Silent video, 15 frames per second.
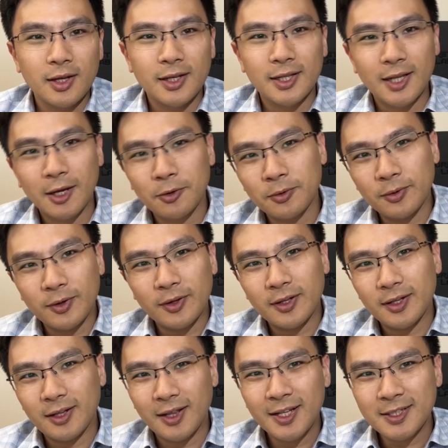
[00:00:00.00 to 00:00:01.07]
Now
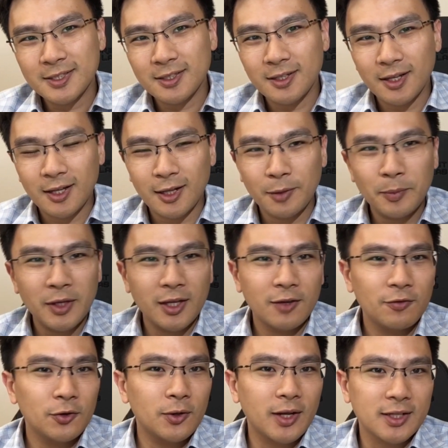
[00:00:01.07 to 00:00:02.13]
let me give you an
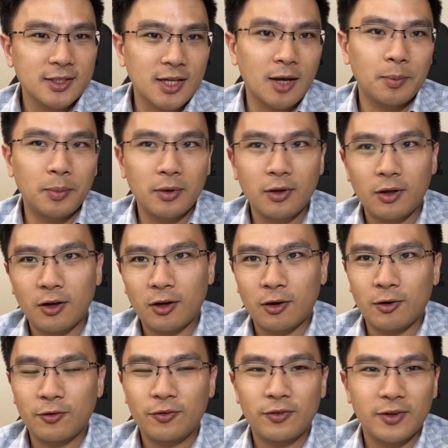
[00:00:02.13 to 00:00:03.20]
example
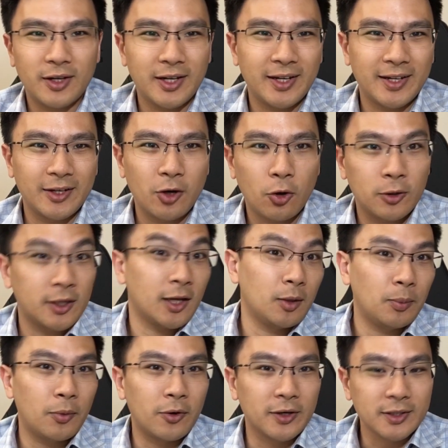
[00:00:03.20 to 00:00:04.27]
of a hotel
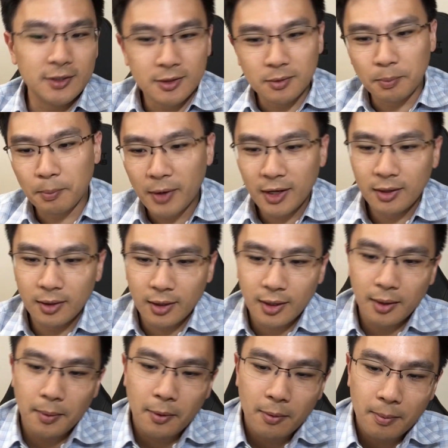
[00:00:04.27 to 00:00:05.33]
points. My
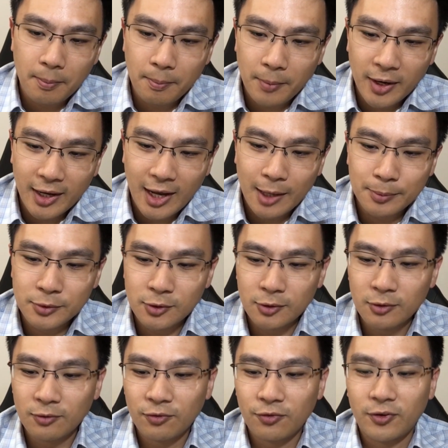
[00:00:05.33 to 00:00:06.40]
absolute
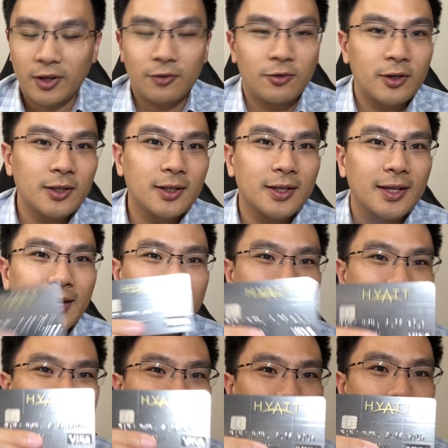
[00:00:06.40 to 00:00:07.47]
favorite is the
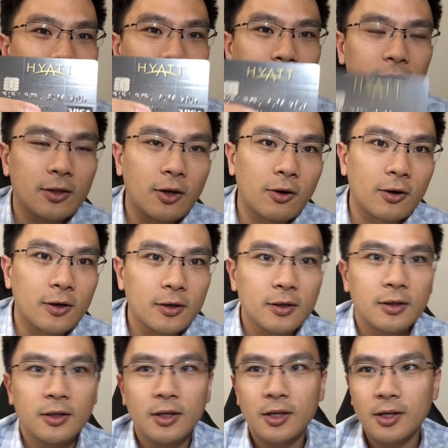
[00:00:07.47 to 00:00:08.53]
Hyatt card.
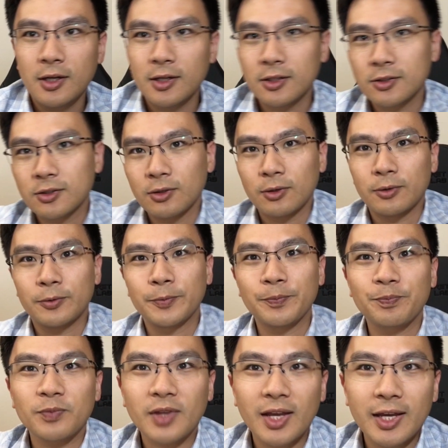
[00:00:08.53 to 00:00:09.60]
So
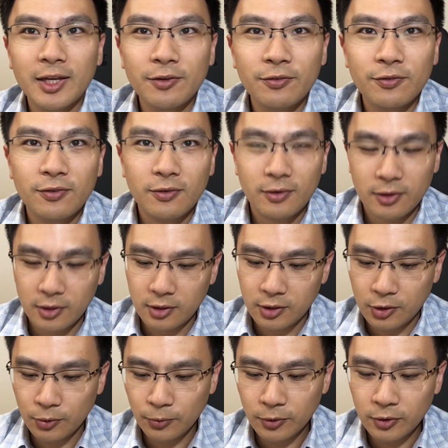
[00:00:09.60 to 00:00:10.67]
if you
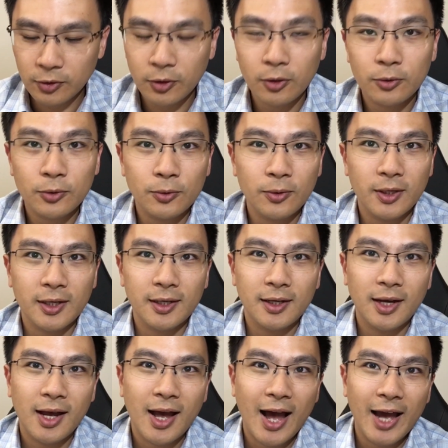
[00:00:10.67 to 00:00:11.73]
were to go to the
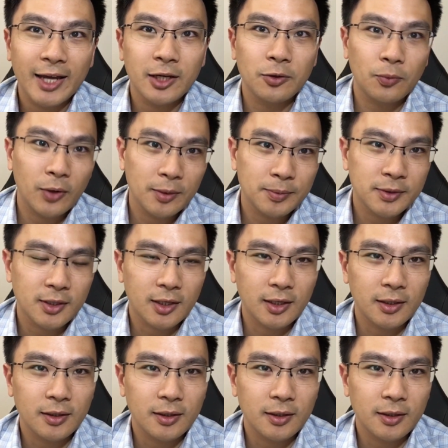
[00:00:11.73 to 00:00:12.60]
Hyatt website